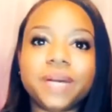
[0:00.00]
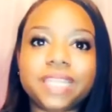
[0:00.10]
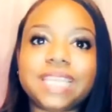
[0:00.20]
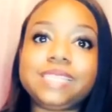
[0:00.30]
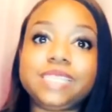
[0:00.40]

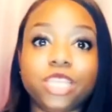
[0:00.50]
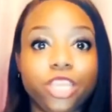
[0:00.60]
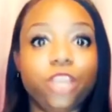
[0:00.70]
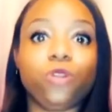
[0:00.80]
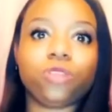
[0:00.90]
But that's
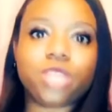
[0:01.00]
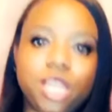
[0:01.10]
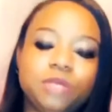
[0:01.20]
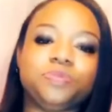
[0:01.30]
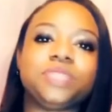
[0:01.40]
neither here
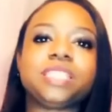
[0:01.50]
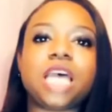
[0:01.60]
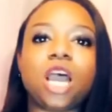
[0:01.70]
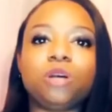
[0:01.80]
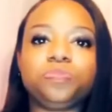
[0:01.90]
nor there.
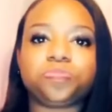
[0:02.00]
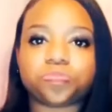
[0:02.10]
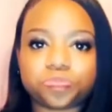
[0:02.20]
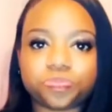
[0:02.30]
So,